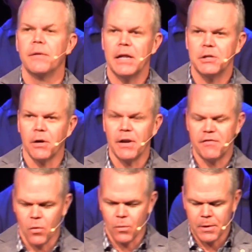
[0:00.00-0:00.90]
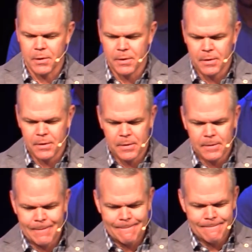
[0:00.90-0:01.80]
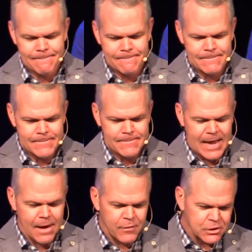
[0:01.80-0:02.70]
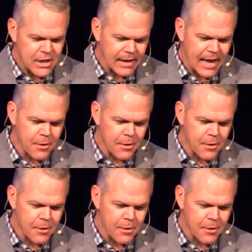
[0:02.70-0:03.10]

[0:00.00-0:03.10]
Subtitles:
that journey forward. And if you check